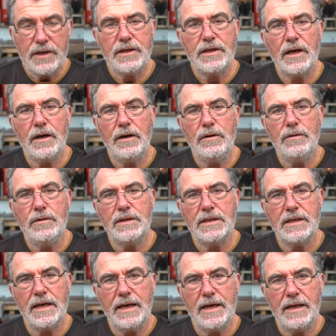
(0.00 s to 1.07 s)
tones
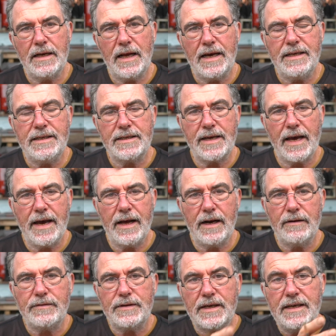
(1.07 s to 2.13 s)
in a scale
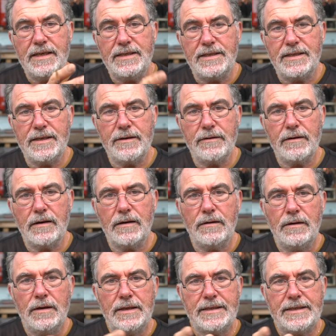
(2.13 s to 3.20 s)
of say 0
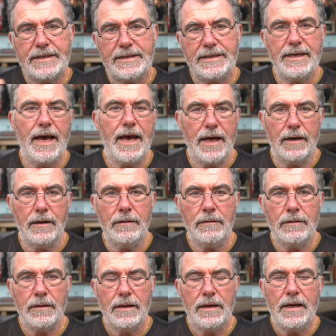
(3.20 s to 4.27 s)
to 10,
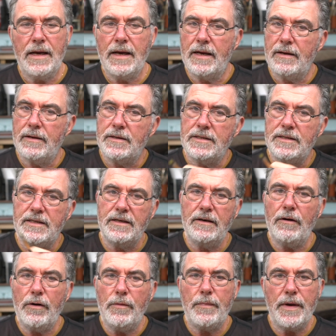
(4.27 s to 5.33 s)

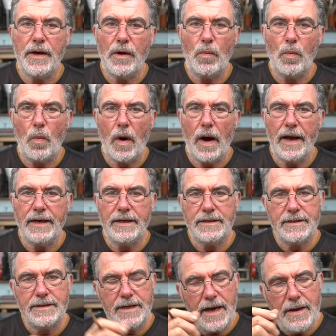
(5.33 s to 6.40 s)
0 being white,
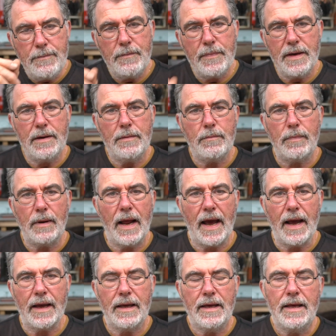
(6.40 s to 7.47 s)
10 being
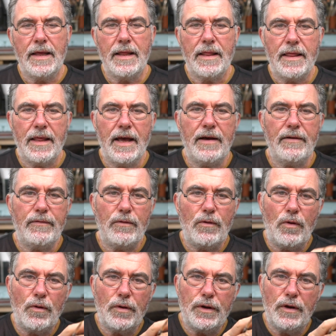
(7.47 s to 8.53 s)
black,
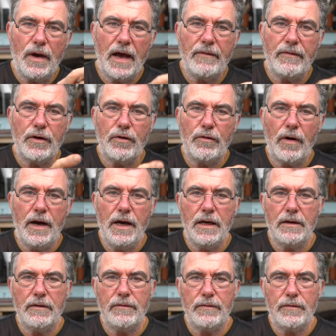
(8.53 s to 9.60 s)
therefore you have a grade
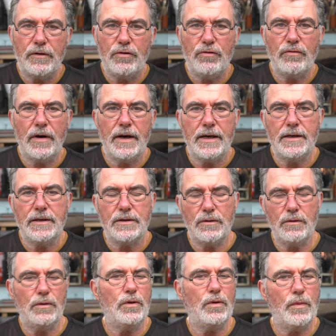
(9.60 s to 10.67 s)
of greys
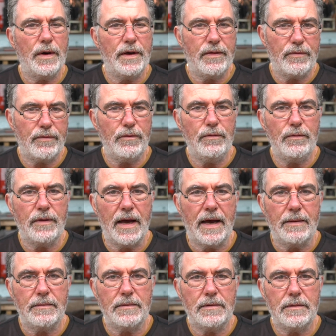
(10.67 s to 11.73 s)
all the way through that
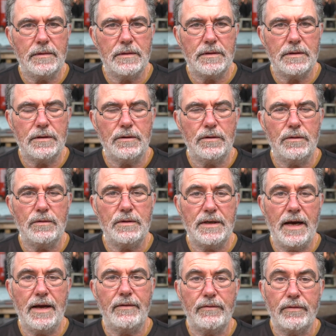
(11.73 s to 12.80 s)
to
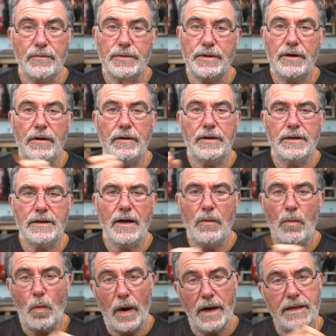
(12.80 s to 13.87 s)
10, from 0 to 10,
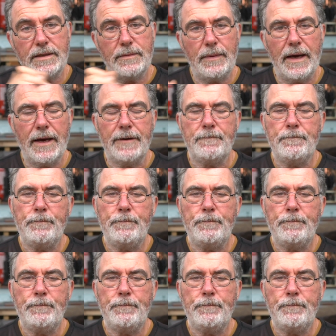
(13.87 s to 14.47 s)
white to black.